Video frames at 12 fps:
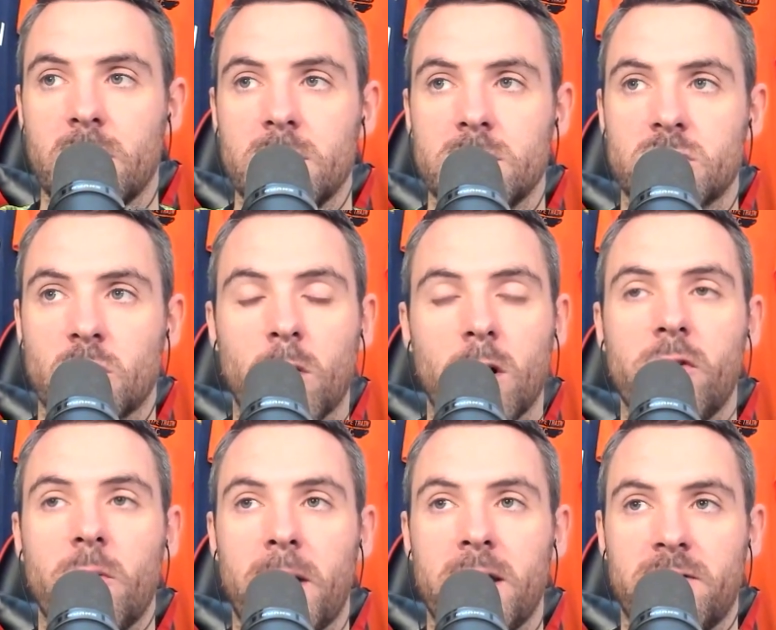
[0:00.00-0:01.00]
So what are
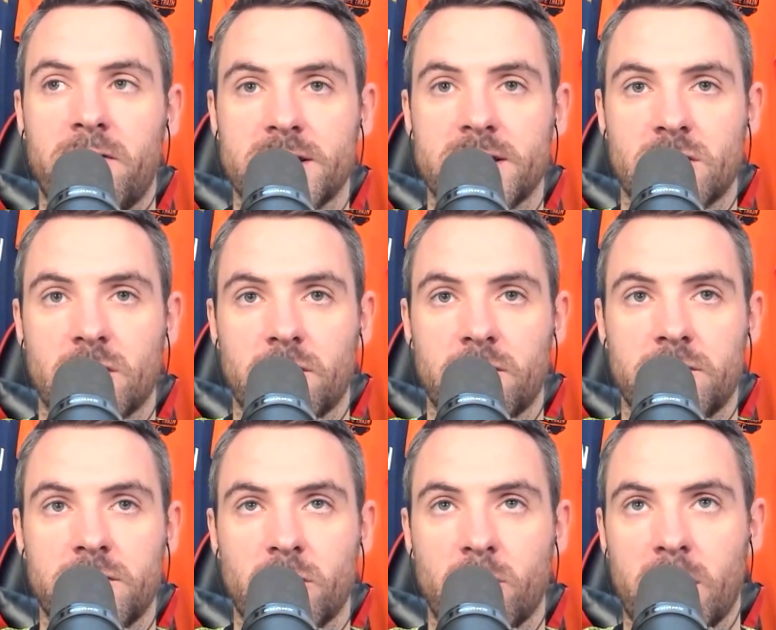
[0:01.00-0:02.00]
the benefits of
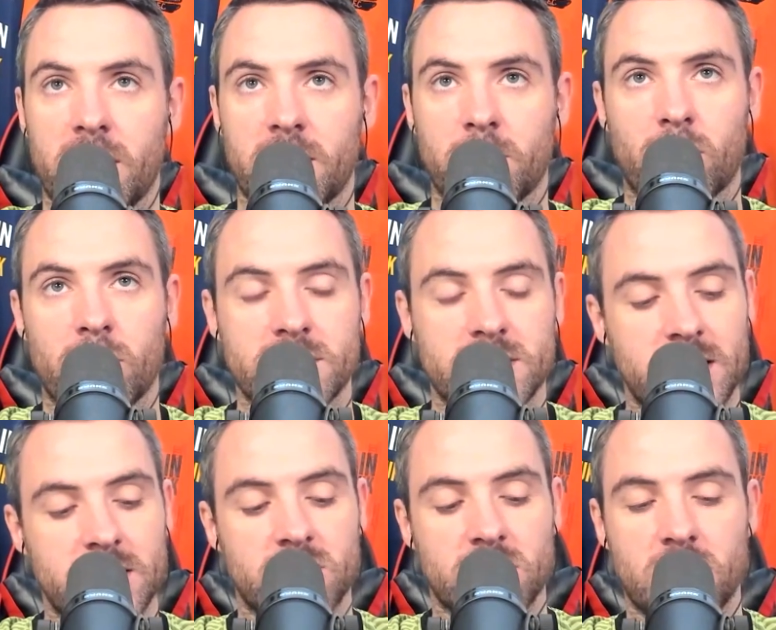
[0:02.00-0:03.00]
doing
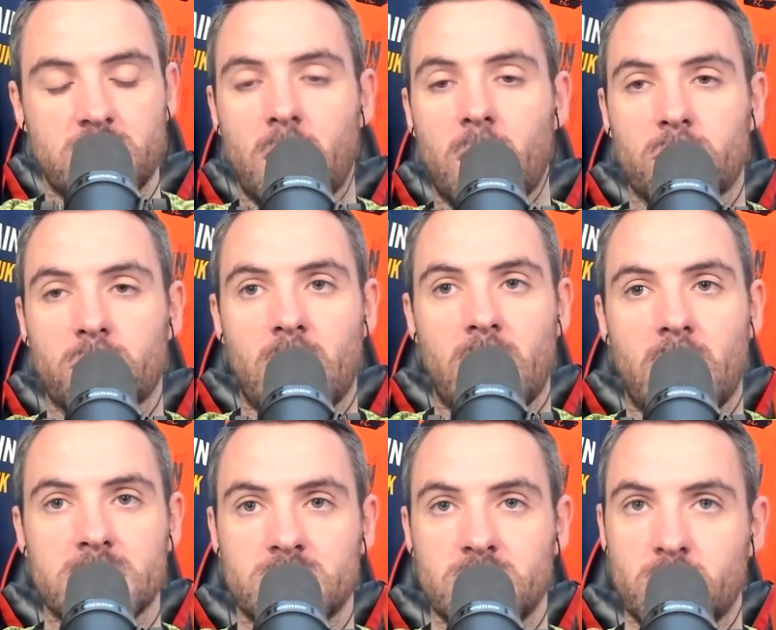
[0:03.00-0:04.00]
pre-season on
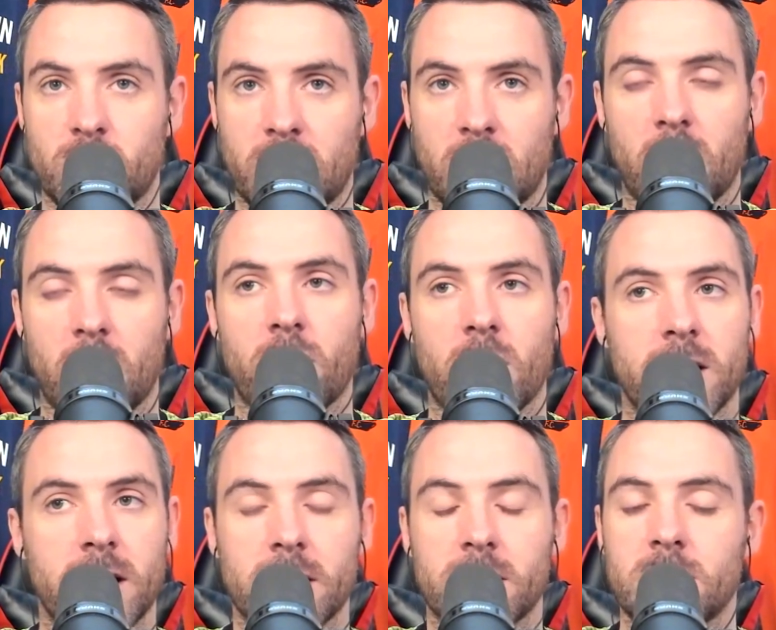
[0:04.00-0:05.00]
grass and doing a lot of
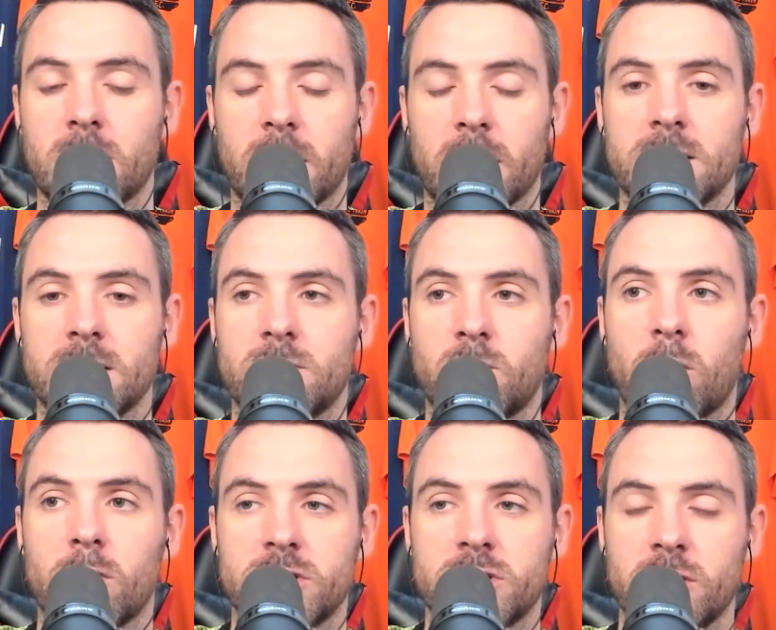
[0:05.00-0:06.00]
running?
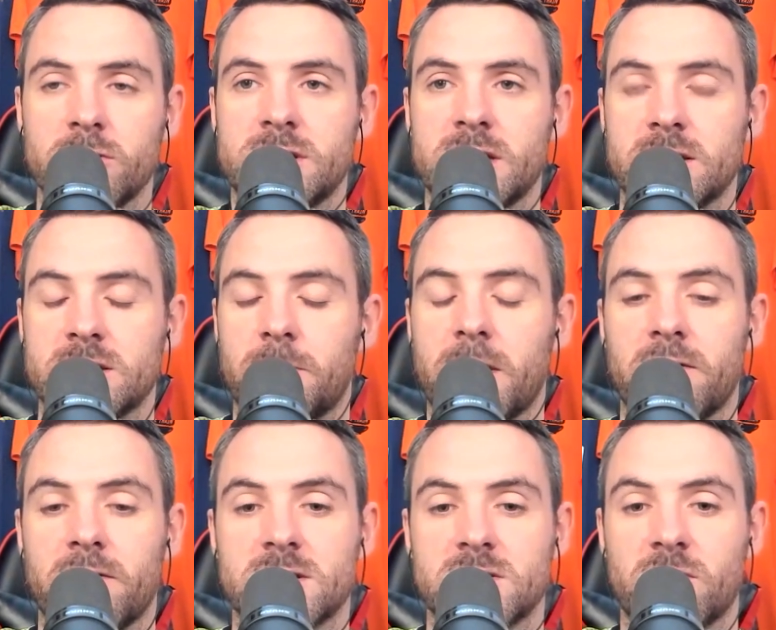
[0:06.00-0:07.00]
What do you see as the
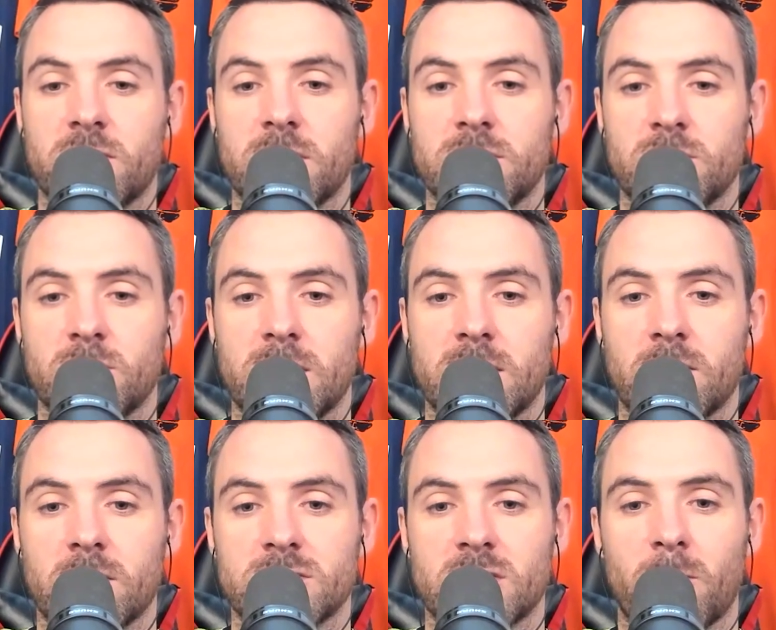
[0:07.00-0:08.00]
benefits for doing
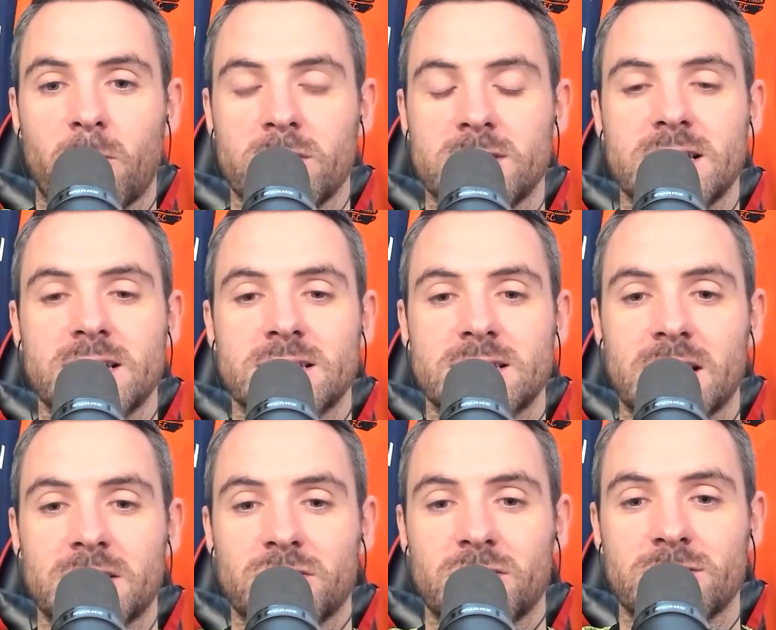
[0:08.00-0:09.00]
those type of pre-season
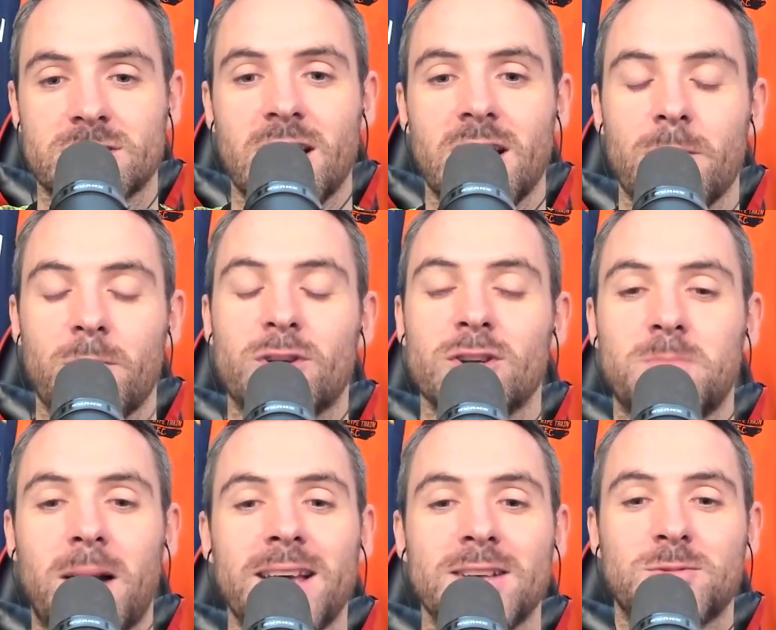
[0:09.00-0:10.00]
sessions? Because
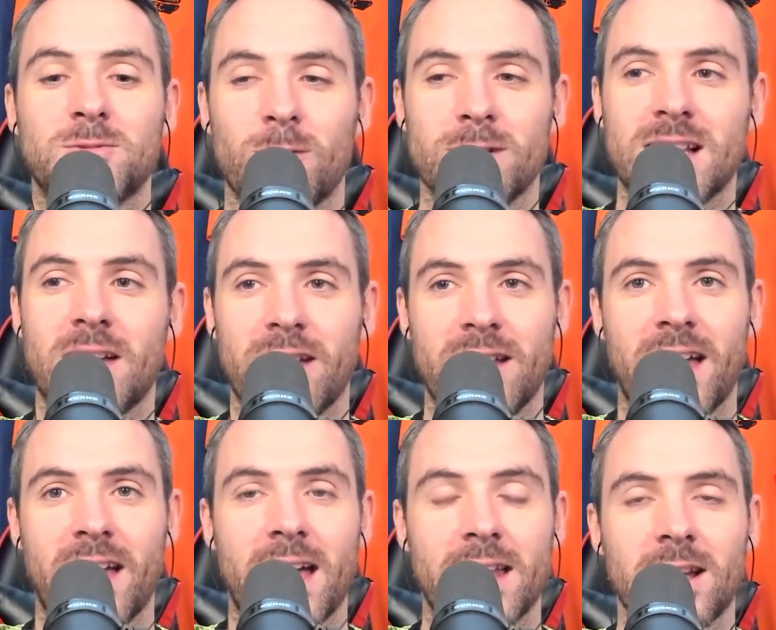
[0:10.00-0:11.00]
players will always have it in
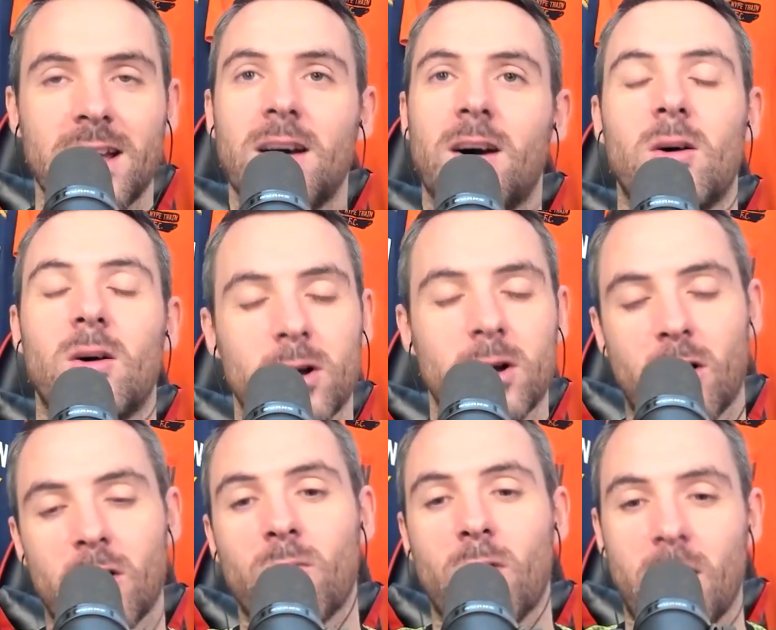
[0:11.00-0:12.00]
their head, oh my
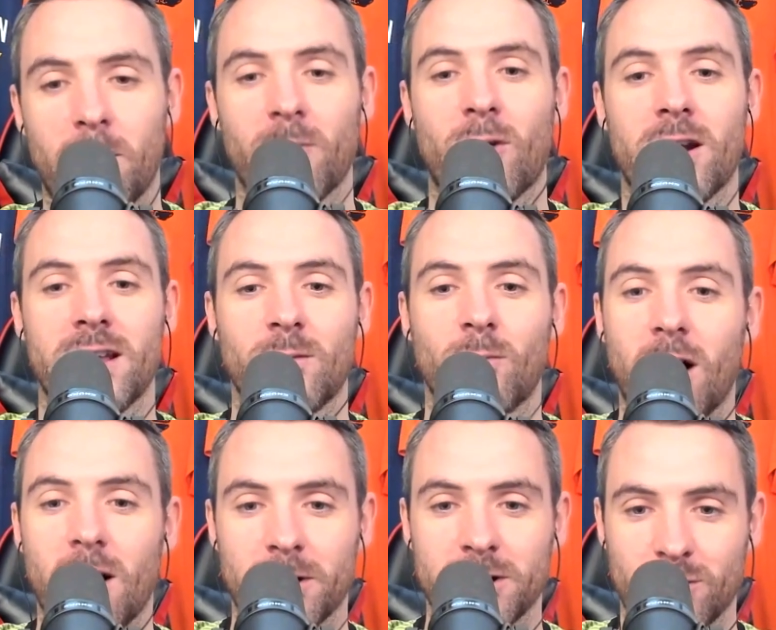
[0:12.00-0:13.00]
God, why am I running?
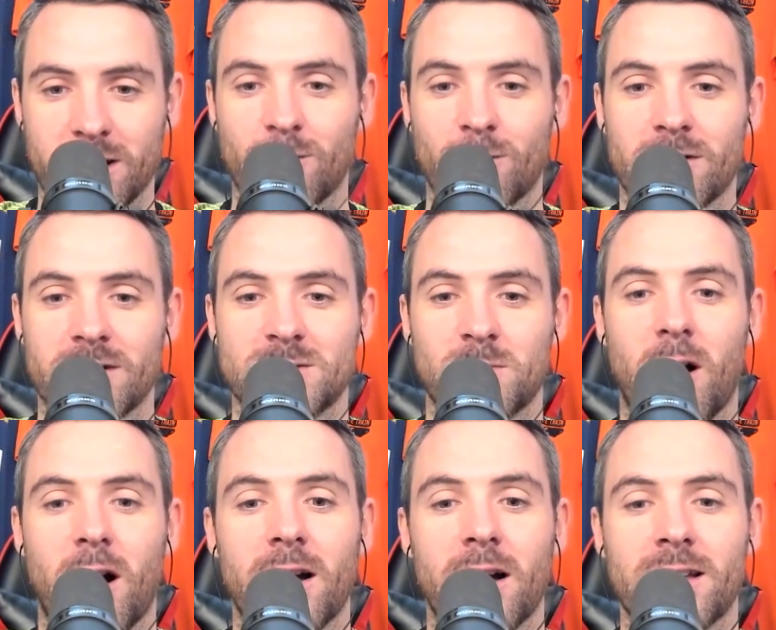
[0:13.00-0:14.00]
Why am I doing all of this
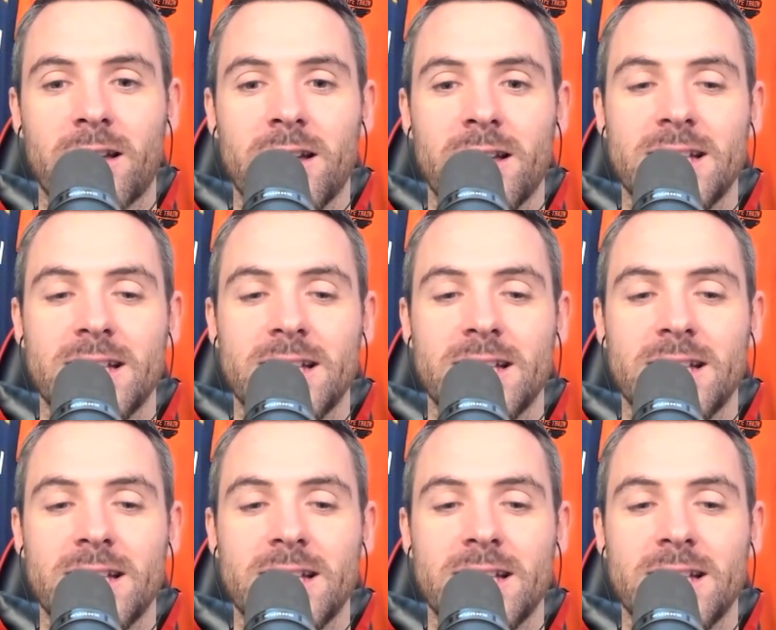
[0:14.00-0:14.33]
work?